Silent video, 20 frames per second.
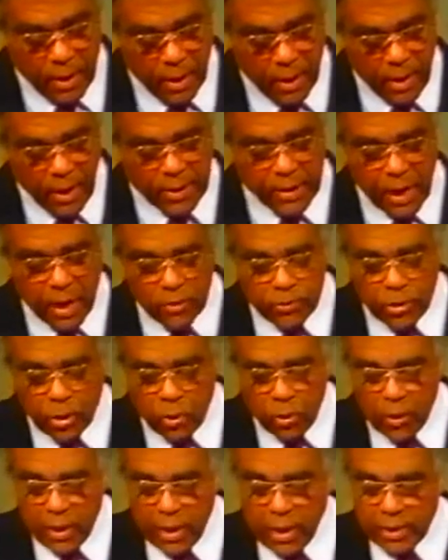And how do
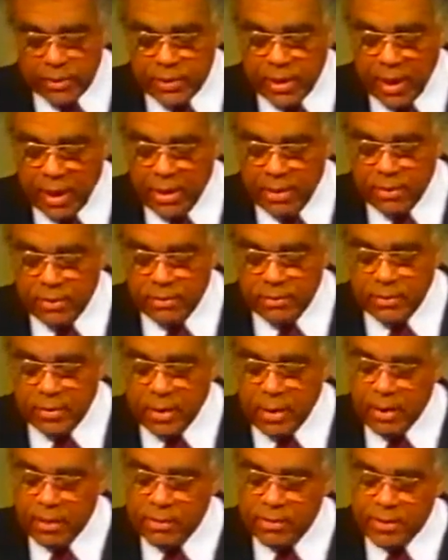we attain
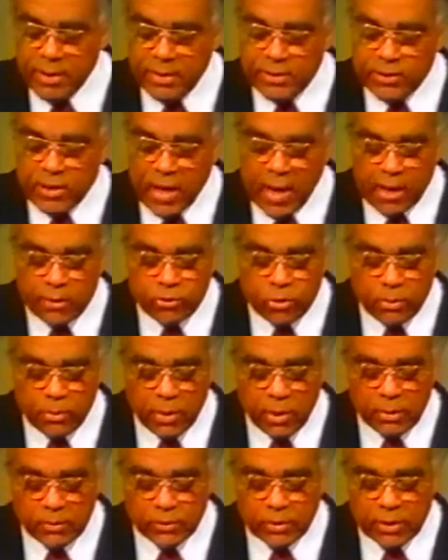these
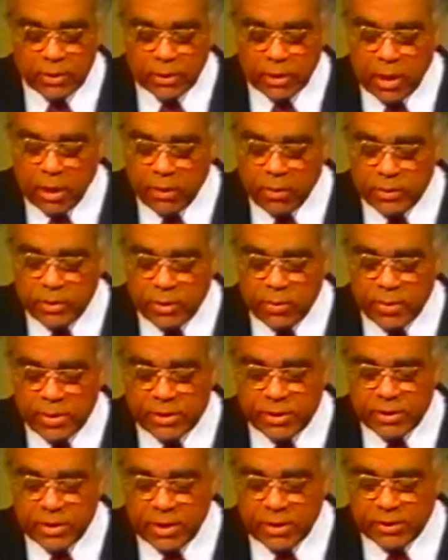attributes and
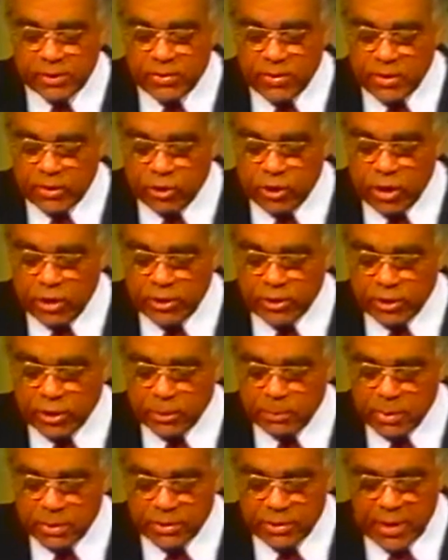characteristics that Jesus
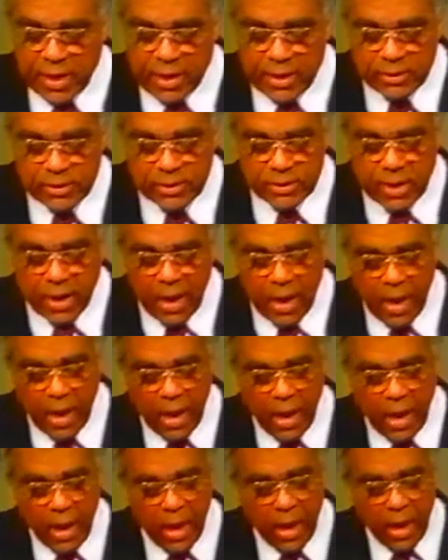possessed
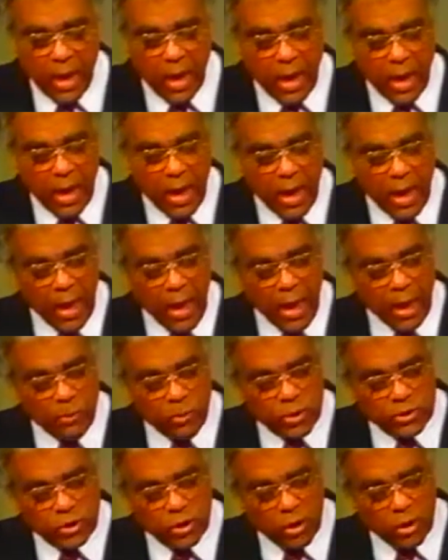and
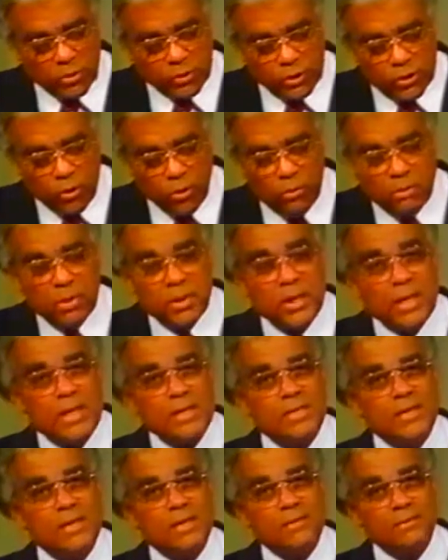which are so
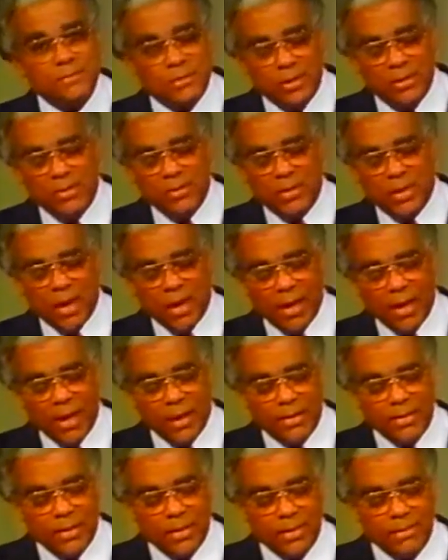pleasing to
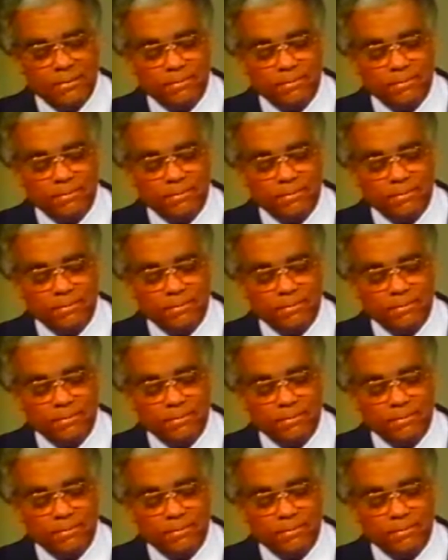God?